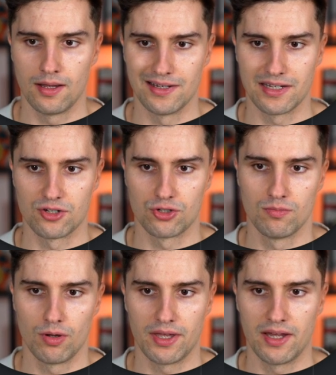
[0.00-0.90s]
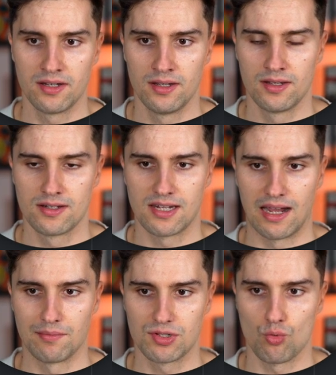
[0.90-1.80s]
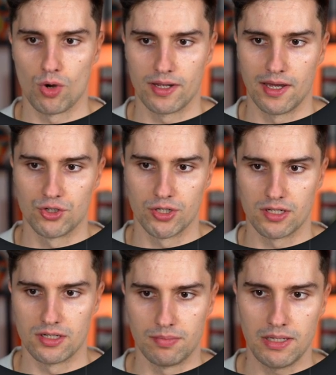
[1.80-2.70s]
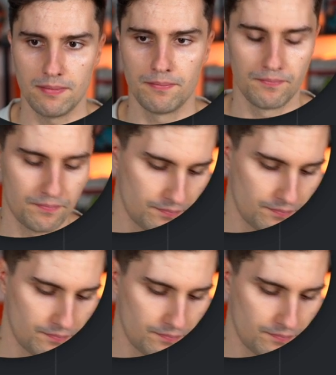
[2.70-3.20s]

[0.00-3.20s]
I'll enter to import that, times 100 DP.